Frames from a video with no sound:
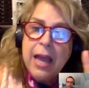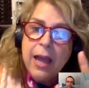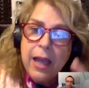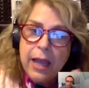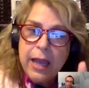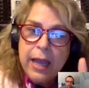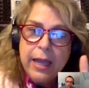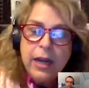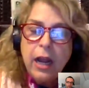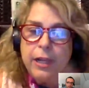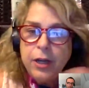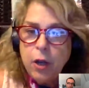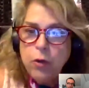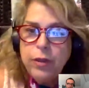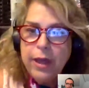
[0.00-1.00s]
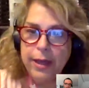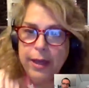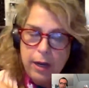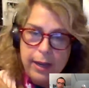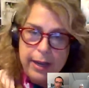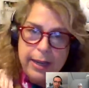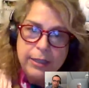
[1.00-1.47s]
And I know that
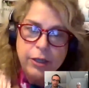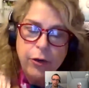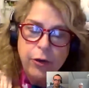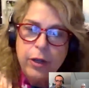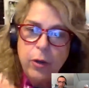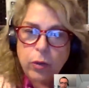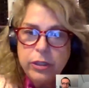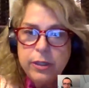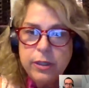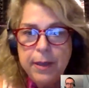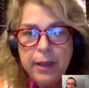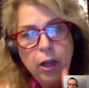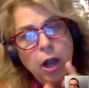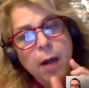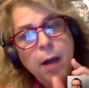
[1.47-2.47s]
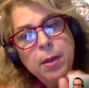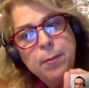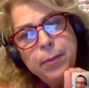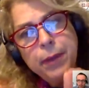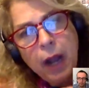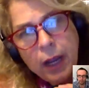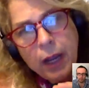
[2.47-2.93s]
Antonio wants to make a comment,
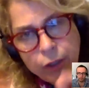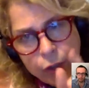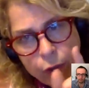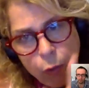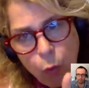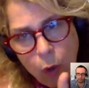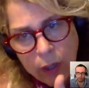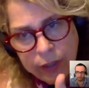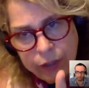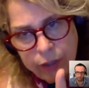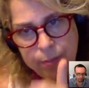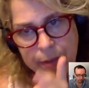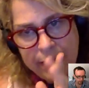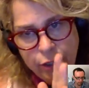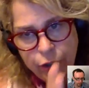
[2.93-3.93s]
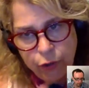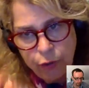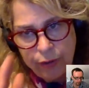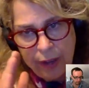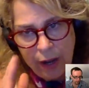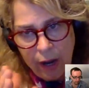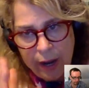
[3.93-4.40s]
but I do want to make sure
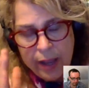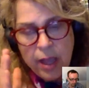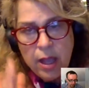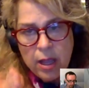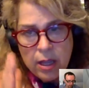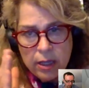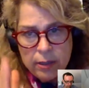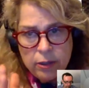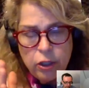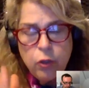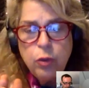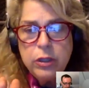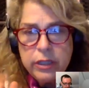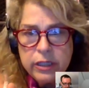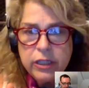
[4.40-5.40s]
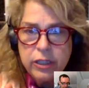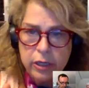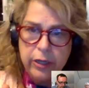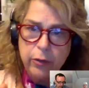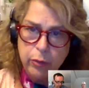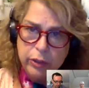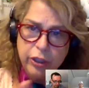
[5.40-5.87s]
that I do a
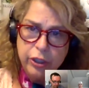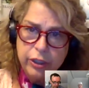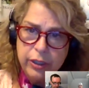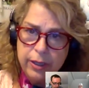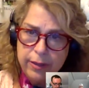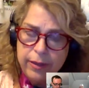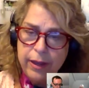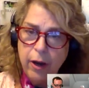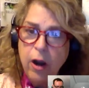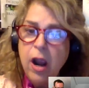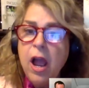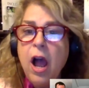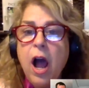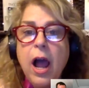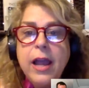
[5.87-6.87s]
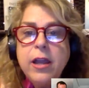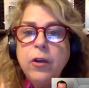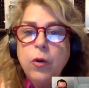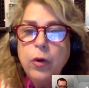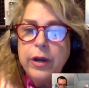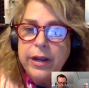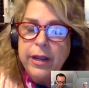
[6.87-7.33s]
distinguish there. I
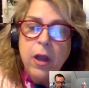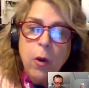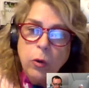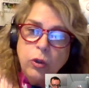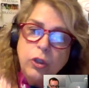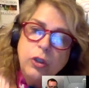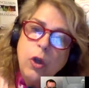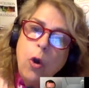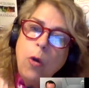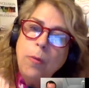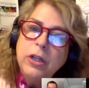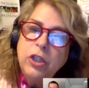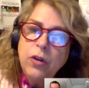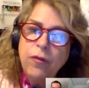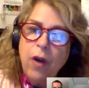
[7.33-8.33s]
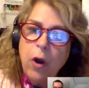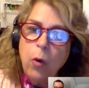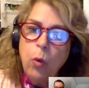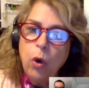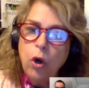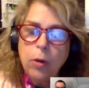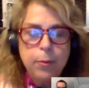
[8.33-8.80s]
agree. So much of our
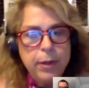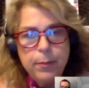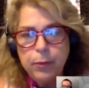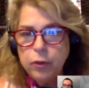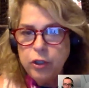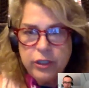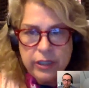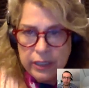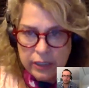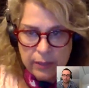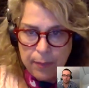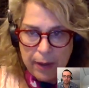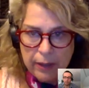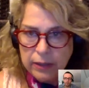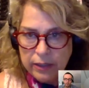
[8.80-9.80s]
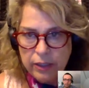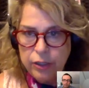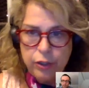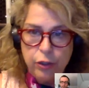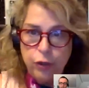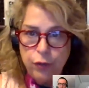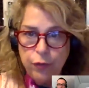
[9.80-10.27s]
work, people just expect us
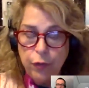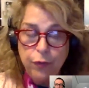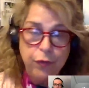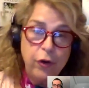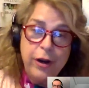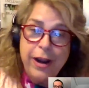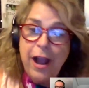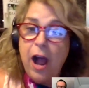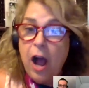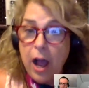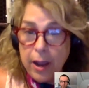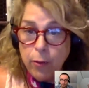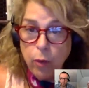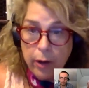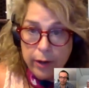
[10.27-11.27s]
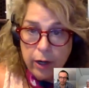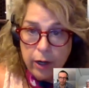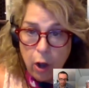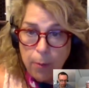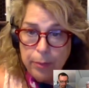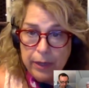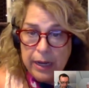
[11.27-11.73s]
to do for free. I run a
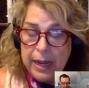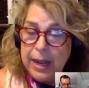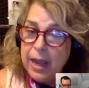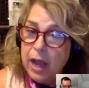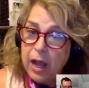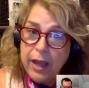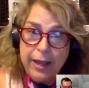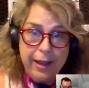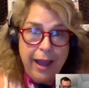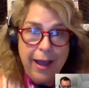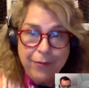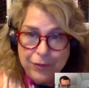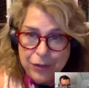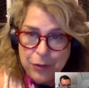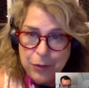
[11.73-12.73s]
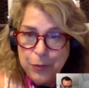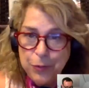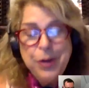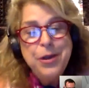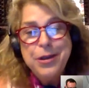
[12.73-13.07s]
company. I have to,